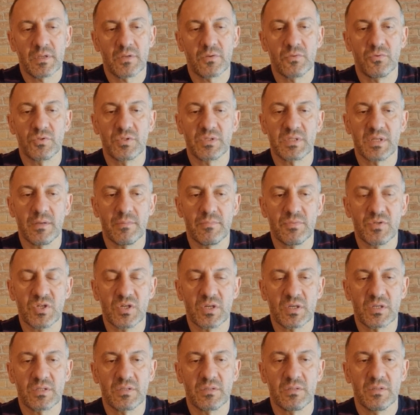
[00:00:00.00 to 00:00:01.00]
good
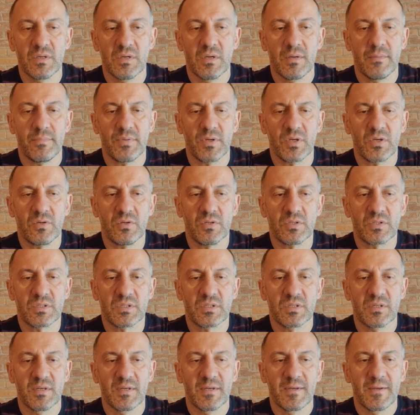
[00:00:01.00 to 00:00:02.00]
subject,
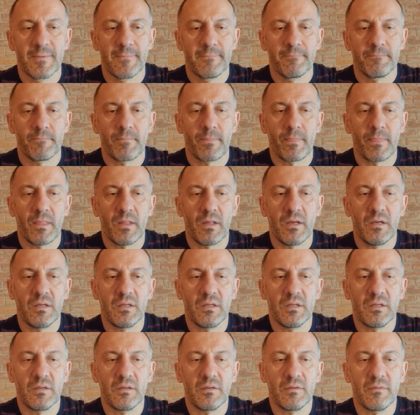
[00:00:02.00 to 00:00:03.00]
because
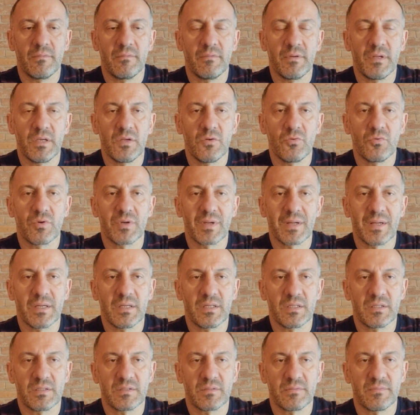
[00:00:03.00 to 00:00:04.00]
when you
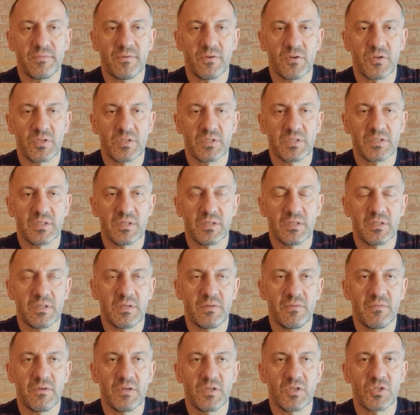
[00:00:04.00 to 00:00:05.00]
raise, for instance,
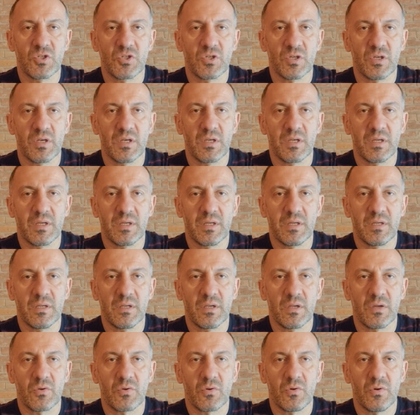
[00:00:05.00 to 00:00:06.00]
eventually
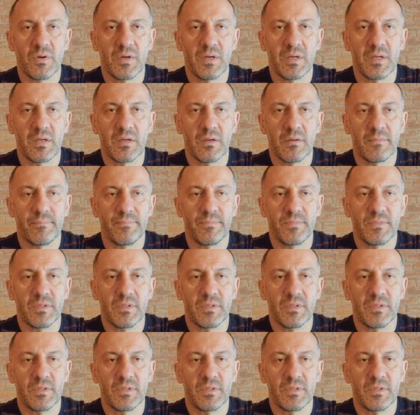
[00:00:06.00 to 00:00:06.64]
you require